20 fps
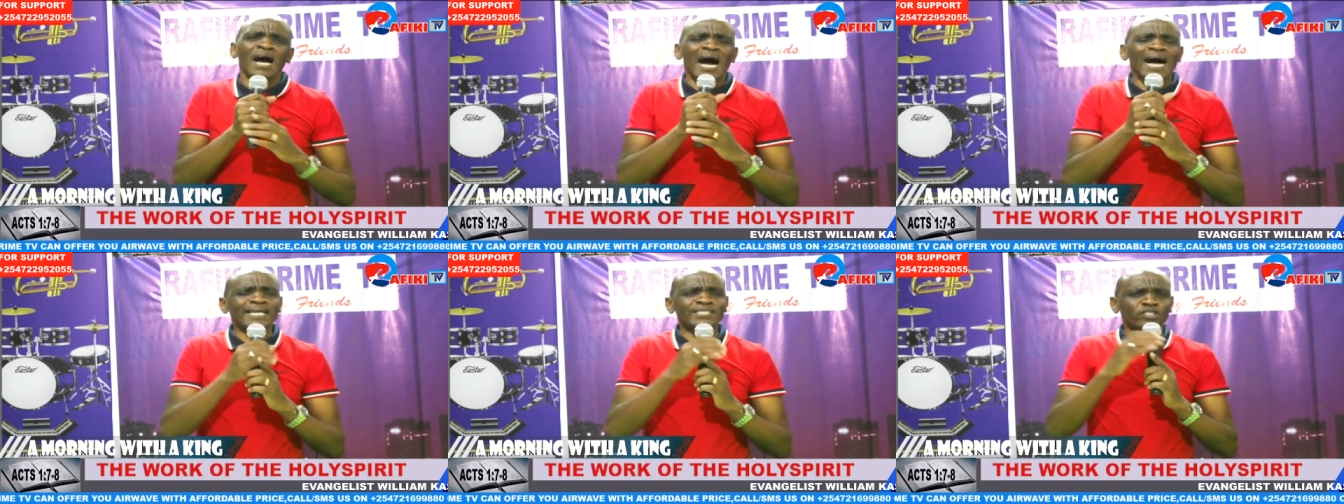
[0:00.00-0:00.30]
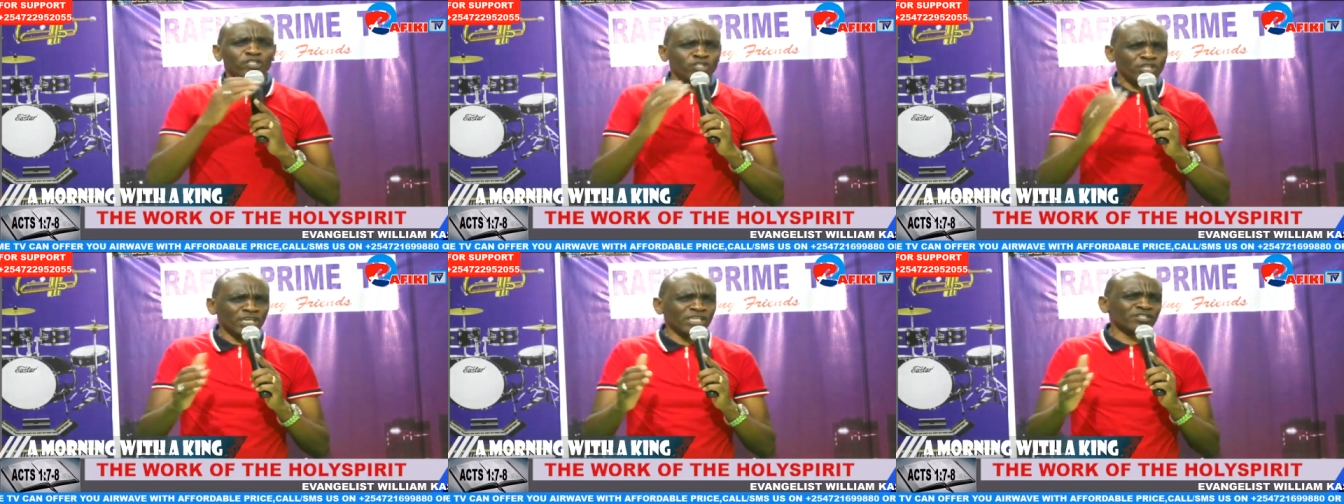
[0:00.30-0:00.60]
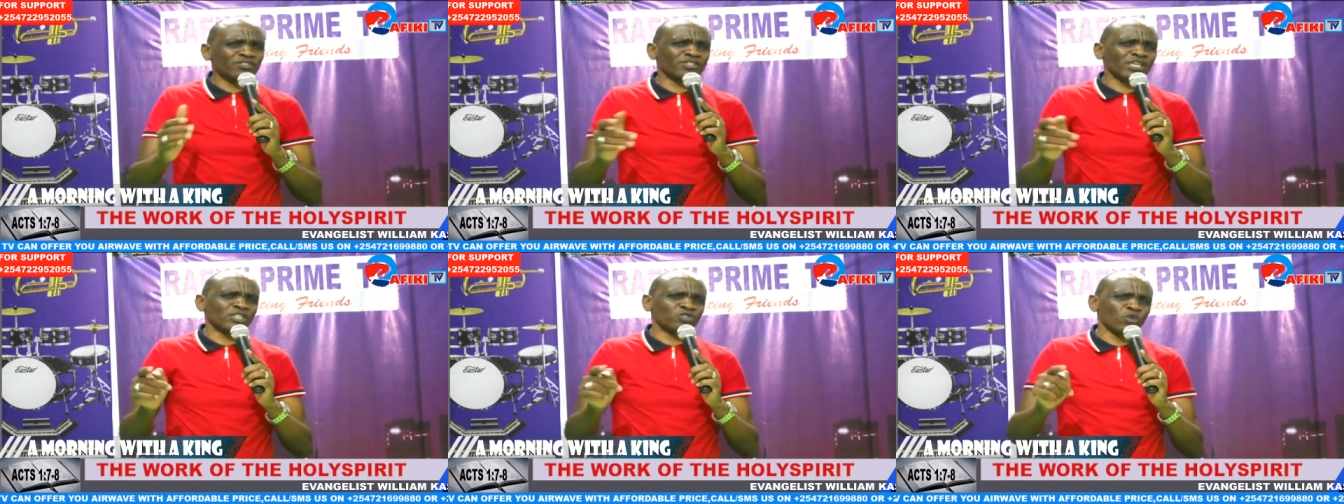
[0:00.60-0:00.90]

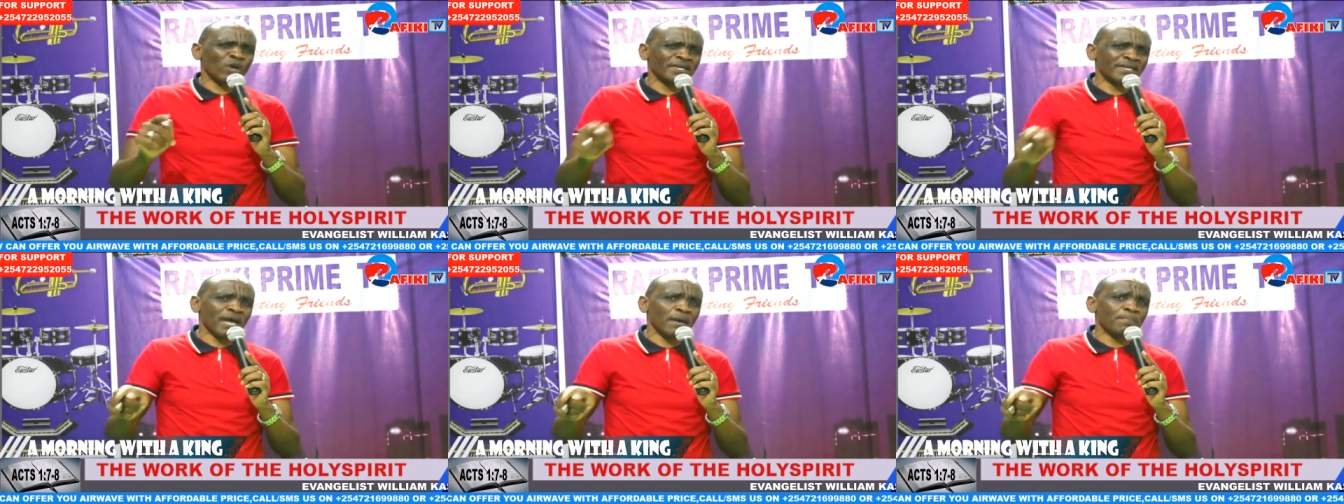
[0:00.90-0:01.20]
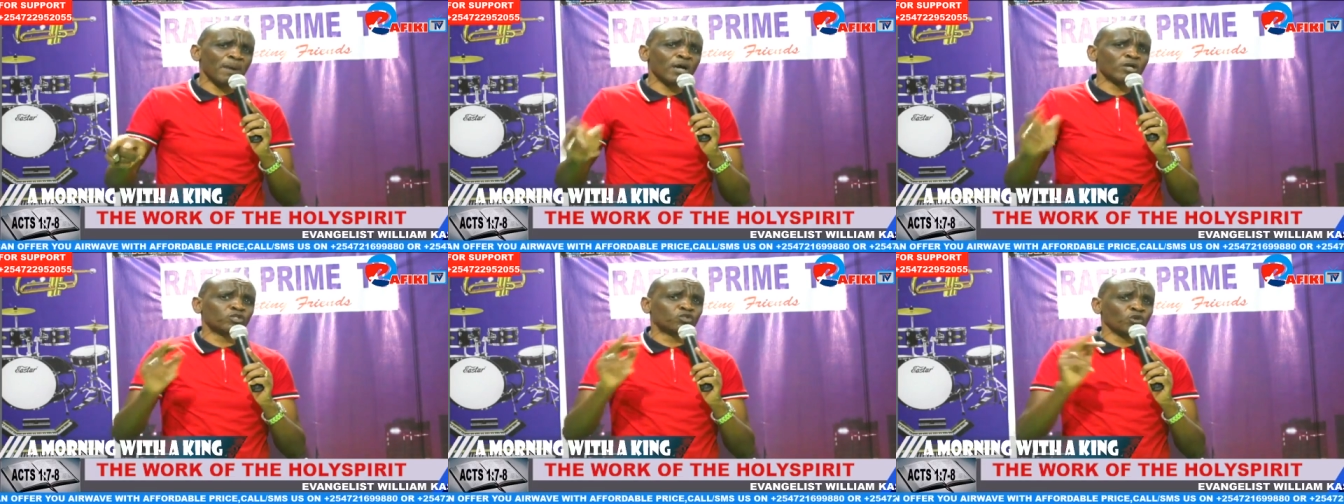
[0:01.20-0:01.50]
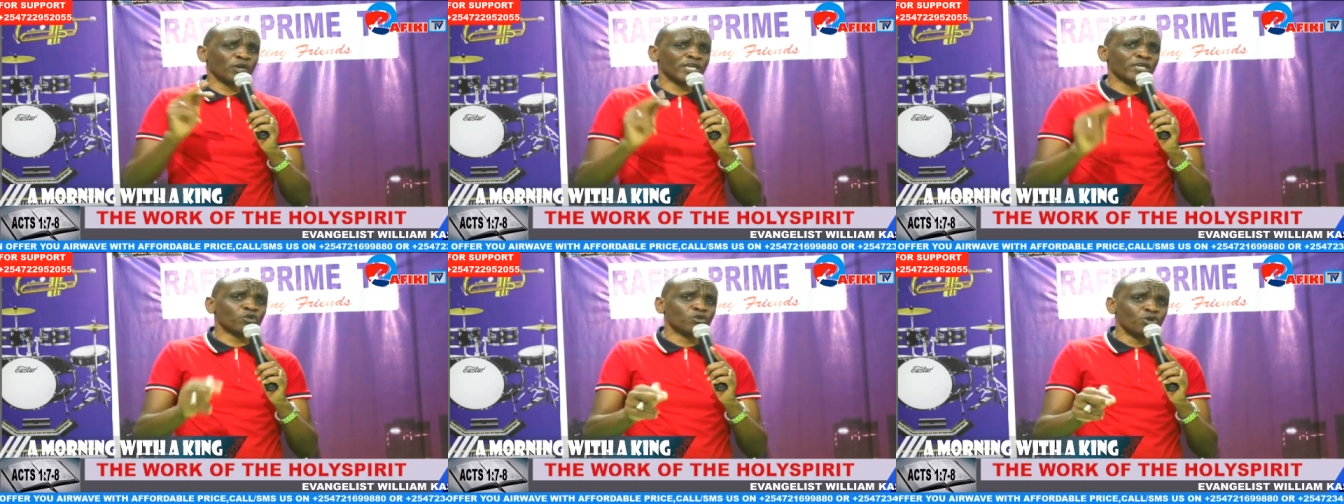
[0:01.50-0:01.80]
Jesus went about doing
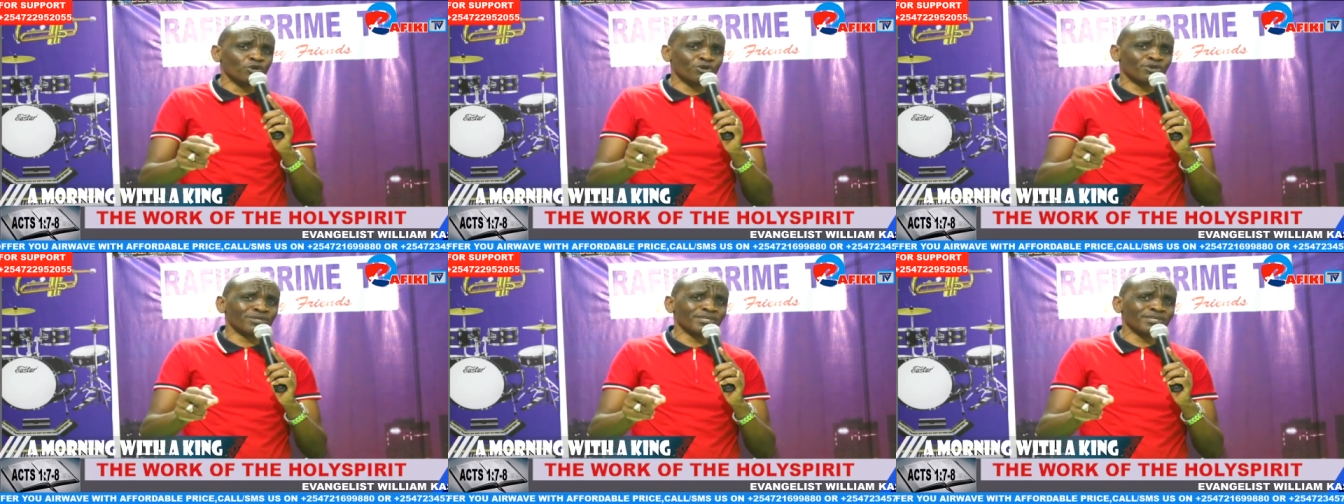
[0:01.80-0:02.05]
good